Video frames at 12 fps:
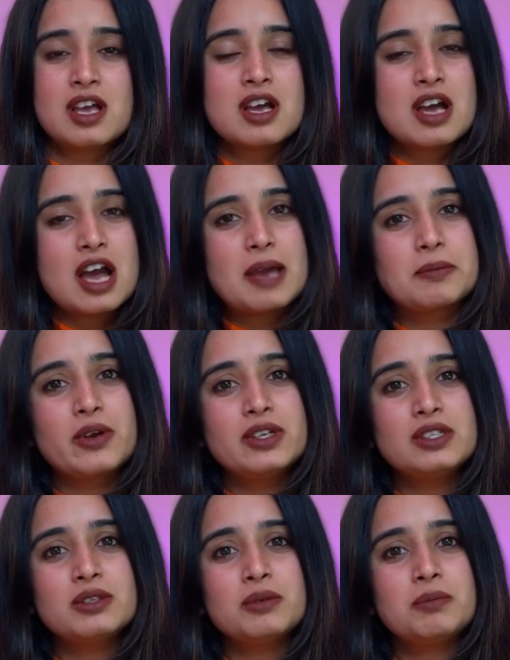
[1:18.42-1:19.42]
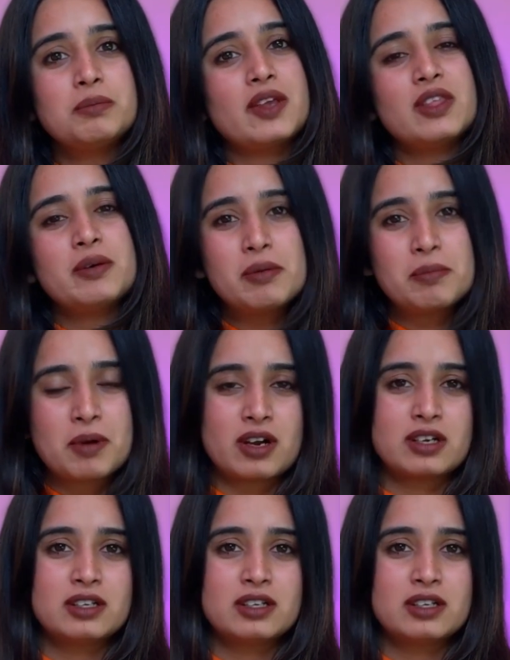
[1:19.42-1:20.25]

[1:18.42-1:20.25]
I'm going to break them apart